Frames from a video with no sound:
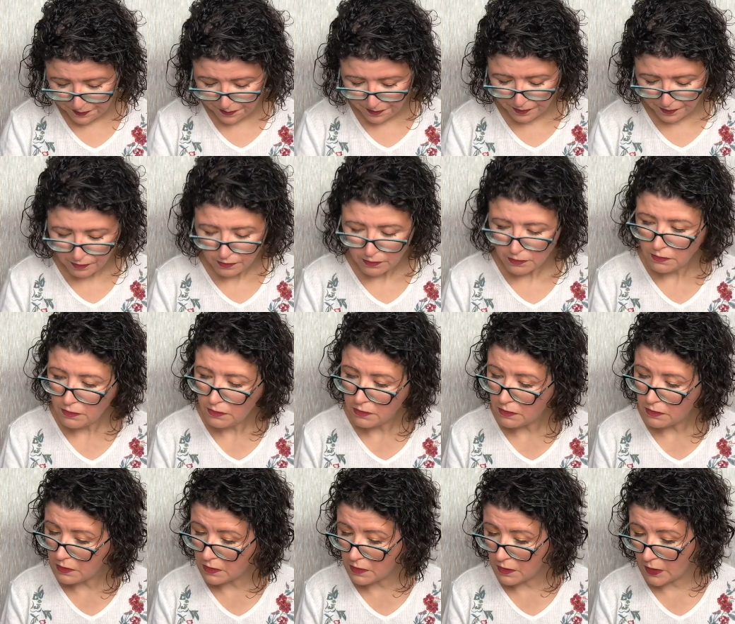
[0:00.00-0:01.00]

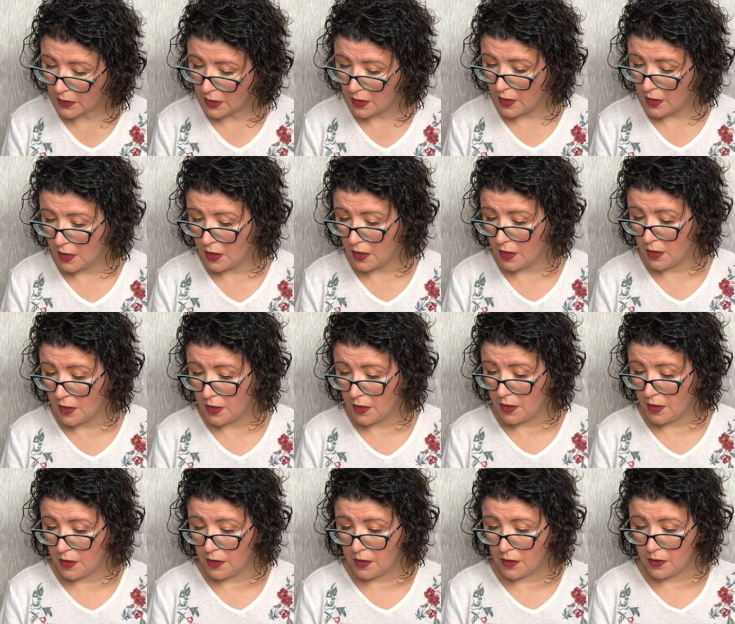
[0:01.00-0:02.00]

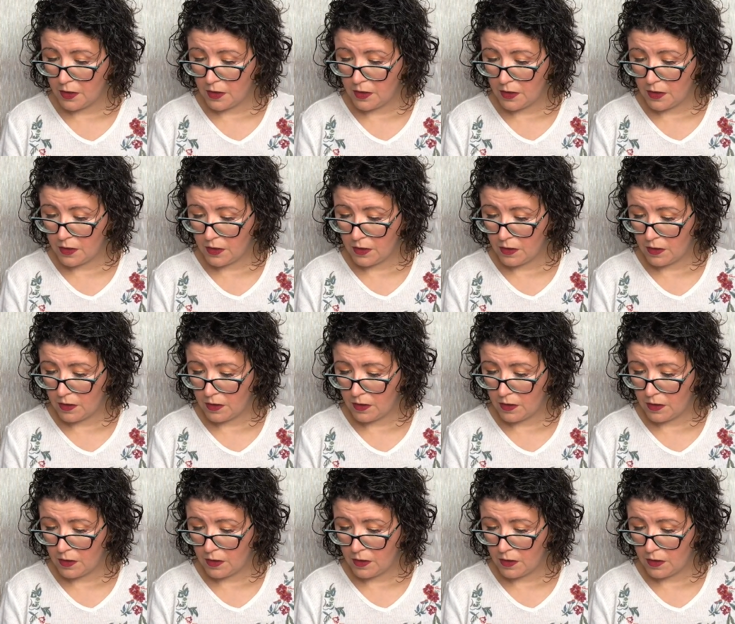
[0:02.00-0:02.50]
Nothing is said.